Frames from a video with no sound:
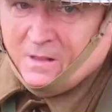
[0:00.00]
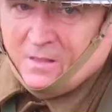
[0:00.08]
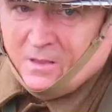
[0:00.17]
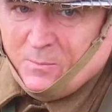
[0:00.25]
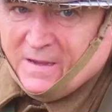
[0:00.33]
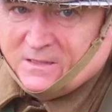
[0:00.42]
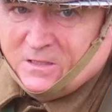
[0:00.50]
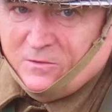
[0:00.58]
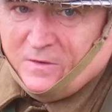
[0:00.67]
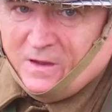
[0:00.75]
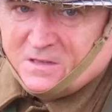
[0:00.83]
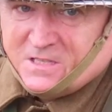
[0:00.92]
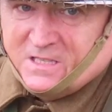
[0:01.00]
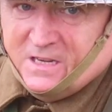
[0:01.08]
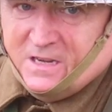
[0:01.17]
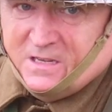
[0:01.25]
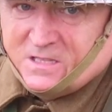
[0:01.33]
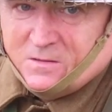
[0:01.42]
the Battle of
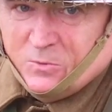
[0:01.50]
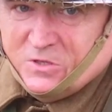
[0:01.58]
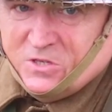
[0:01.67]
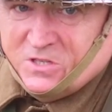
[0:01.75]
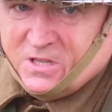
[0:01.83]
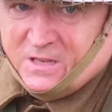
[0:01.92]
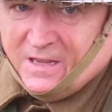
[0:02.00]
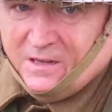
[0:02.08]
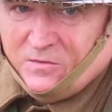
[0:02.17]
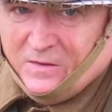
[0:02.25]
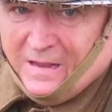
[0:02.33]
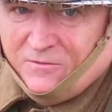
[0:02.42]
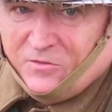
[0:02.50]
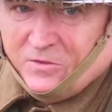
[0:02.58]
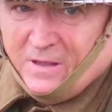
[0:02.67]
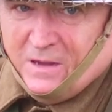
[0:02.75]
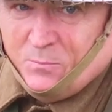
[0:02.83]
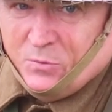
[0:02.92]
Astieres, which is the 9th and 11th
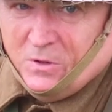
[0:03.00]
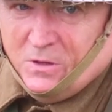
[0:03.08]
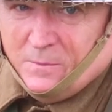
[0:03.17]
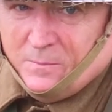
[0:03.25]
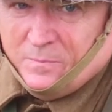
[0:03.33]
of April,